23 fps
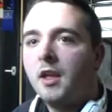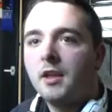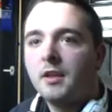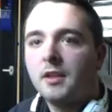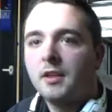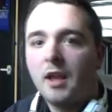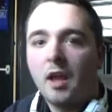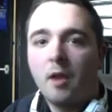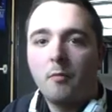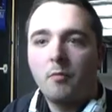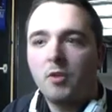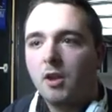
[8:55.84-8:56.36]

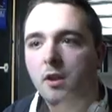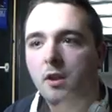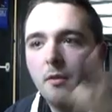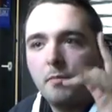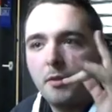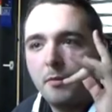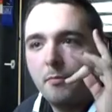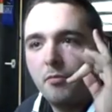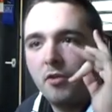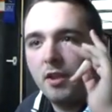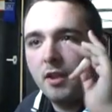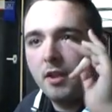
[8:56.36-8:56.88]
Yeah, we're going to
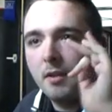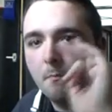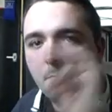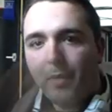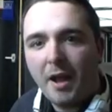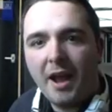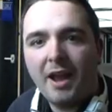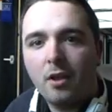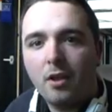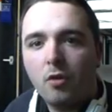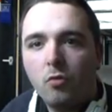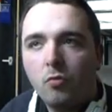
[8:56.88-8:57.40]
be bringing
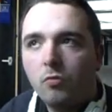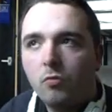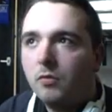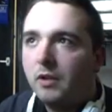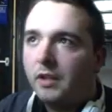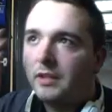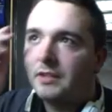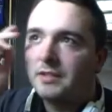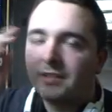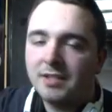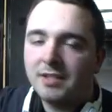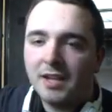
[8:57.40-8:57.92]
Bale
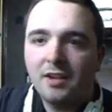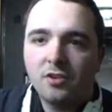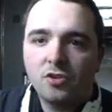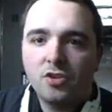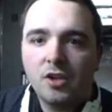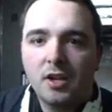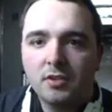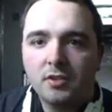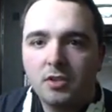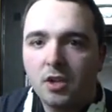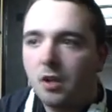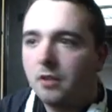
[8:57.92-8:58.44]
and
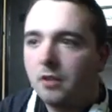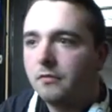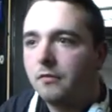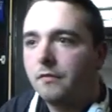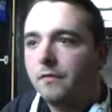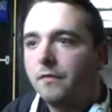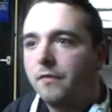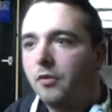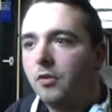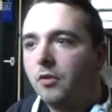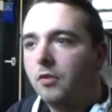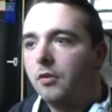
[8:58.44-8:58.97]
Sanchez on
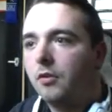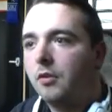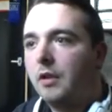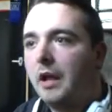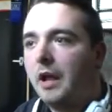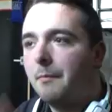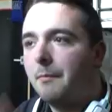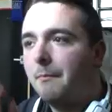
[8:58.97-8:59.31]
for a